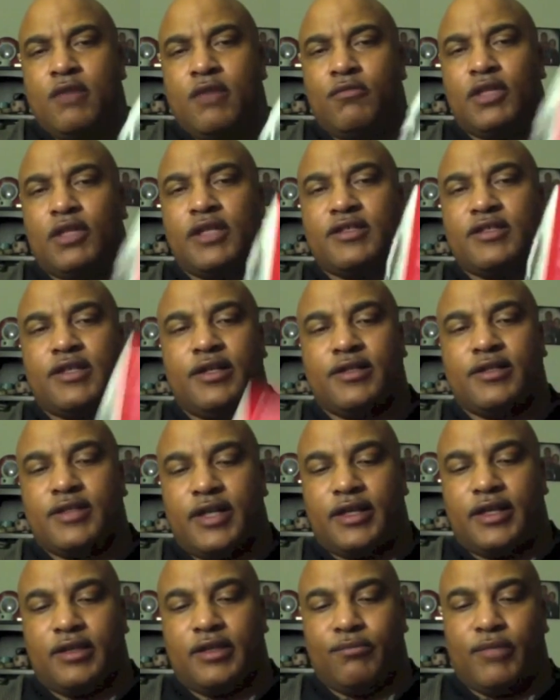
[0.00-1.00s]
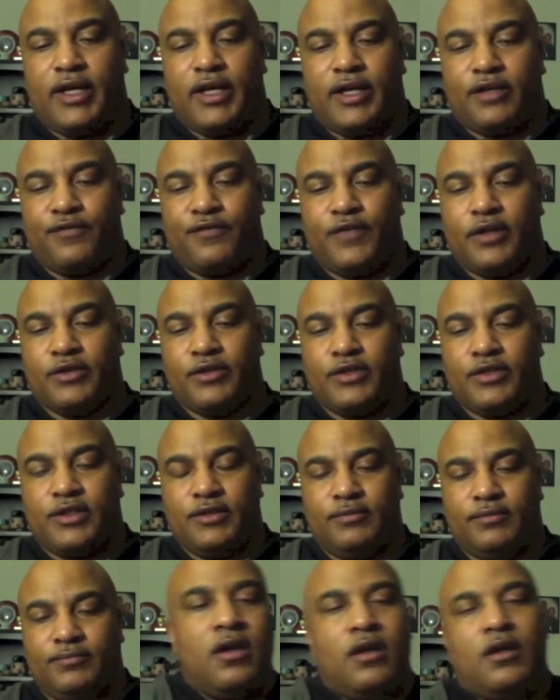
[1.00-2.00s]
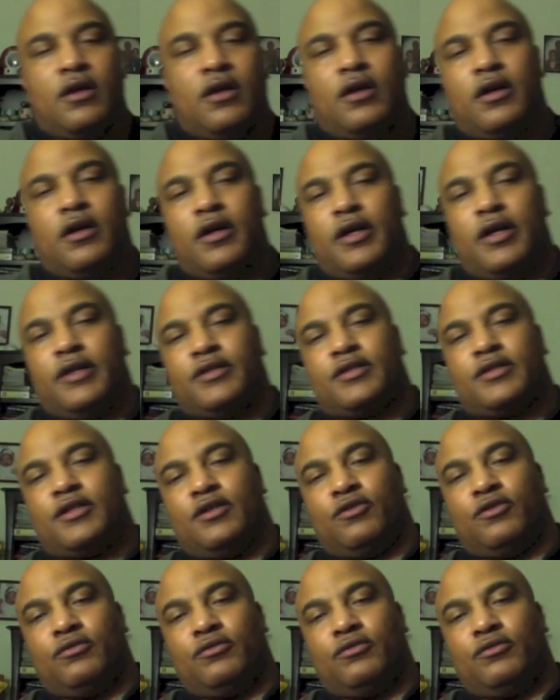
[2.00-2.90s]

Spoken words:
But let's get inside the box first. Alright, so